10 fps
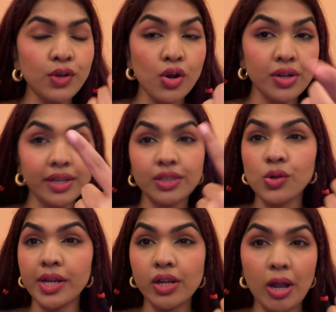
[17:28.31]
content
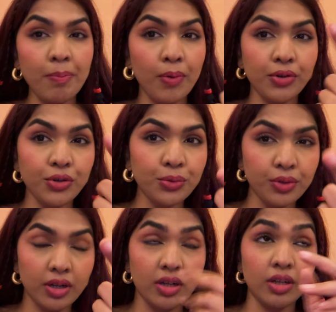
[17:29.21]
going up on you
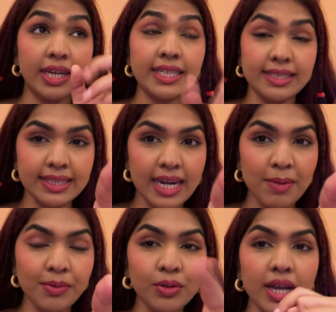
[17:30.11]

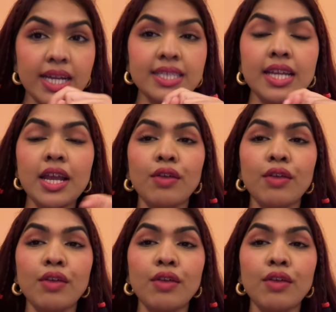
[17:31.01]
Instagram, you guys.